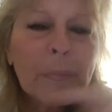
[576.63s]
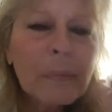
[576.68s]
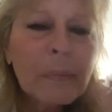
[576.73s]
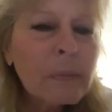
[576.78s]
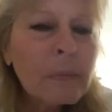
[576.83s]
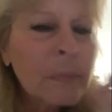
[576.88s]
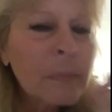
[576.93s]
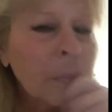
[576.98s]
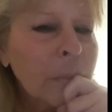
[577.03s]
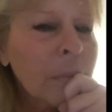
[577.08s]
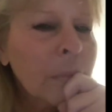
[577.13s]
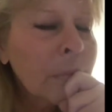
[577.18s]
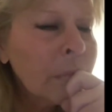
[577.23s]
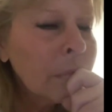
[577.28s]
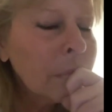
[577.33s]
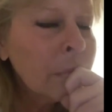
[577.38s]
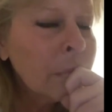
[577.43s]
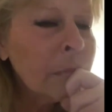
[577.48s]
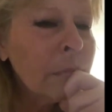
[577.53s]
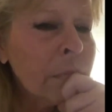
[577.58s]

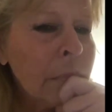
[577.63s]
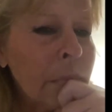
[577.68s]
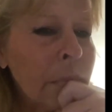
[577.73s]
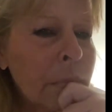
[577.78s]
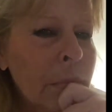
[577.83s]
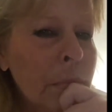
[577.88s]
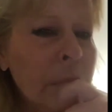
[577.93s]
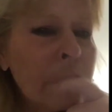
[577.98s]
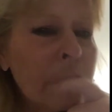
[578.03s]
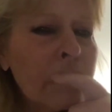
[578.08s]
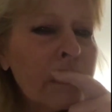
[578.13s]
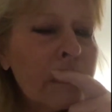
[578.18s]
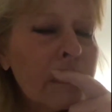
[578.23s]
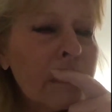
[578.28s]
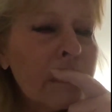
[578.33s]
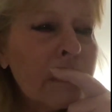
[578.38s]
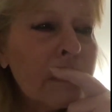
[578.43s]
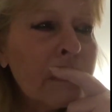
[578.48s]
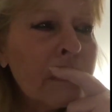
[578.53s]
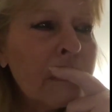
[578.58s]

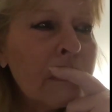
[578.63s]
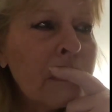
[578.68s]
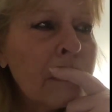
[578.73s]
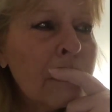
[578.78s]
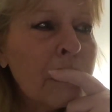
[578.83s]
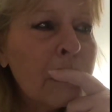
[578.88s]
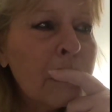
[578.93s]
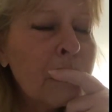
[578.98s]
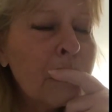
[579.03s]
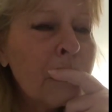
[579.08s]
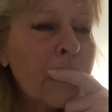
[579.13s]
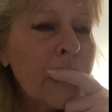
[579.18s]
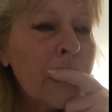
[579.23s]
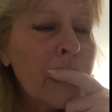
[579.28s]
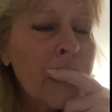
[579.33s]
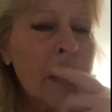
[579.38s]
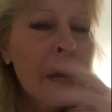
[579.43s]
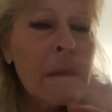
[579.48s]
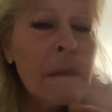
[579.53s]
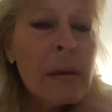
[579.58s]

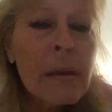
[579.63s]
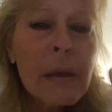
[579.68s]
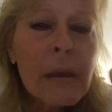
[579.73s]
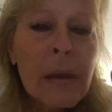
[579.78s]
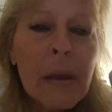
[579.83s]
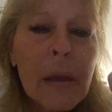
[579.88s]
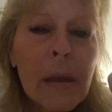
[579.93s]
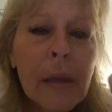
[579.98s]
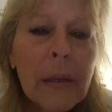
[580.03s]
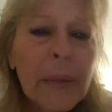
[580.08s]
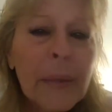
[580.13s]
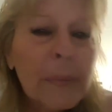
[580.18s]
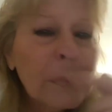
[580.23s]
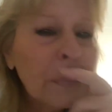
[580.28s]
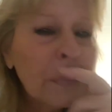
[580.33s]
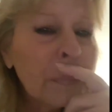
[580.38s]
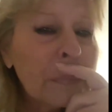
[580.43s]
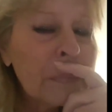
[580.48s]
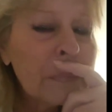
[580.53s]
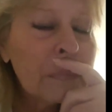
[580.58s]

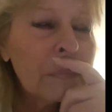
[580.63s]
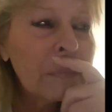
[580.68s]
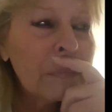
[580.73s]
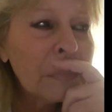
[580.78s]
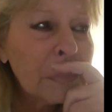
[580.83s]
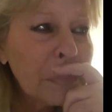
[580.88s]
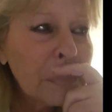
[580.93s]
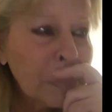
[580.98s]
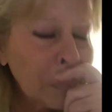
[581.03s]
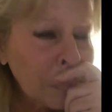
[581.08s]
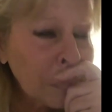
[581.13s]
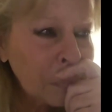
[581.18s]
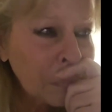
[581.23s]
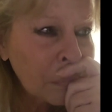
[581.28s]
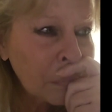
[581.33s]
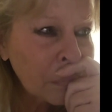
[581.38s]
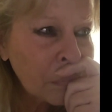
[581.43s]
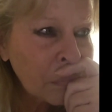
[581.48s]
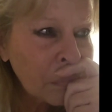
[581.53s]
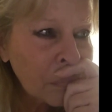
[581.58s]

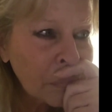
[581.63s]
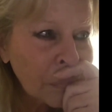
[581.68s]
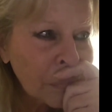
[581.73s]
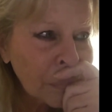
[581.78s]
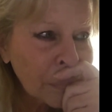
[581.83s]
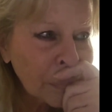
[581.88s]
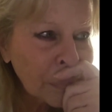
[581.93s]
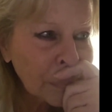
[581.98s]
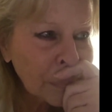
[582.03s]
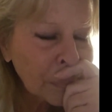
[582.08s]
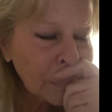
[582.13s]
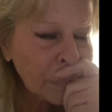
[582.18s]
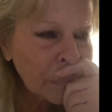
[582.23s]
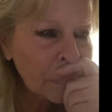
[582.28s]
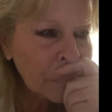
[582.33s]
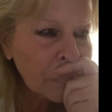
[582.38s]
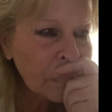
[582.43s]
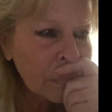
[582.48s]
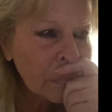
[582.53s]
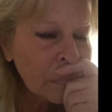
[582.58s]

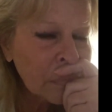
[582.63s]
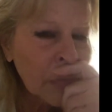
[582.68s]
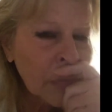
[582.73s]
(silence)